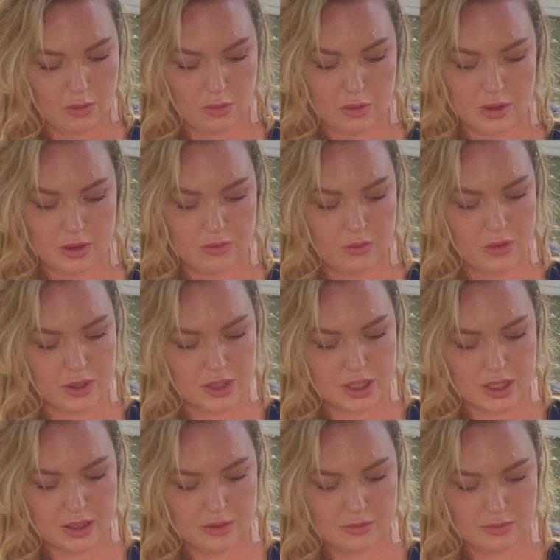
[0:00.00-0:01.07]
Wheel of
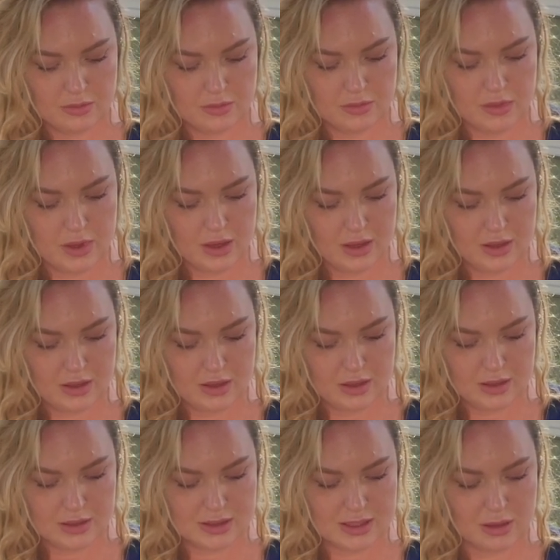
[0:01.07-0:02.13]
Fortune.
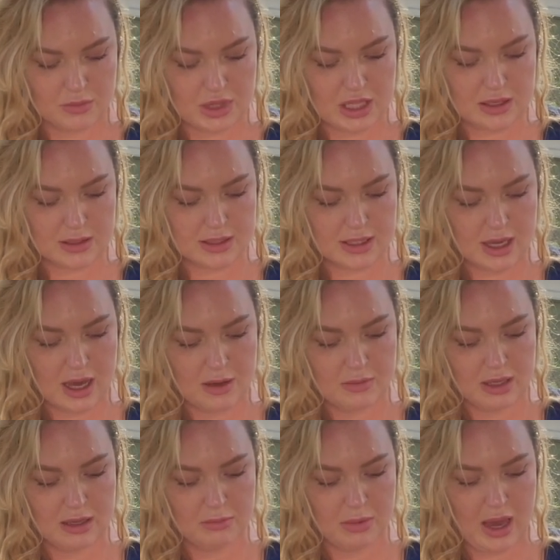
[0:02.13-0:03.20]
Something's
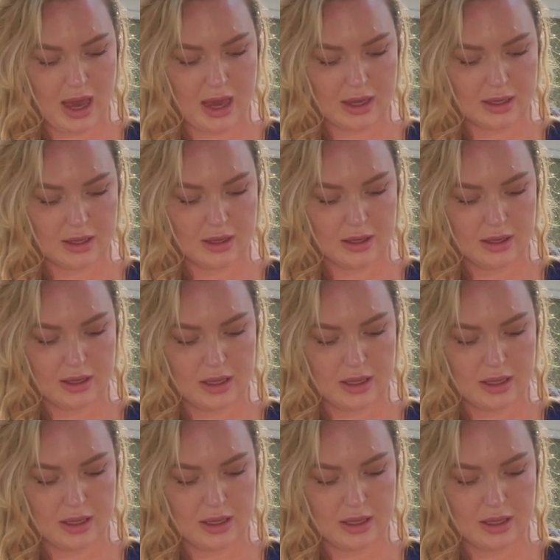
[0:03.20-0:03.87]
coming back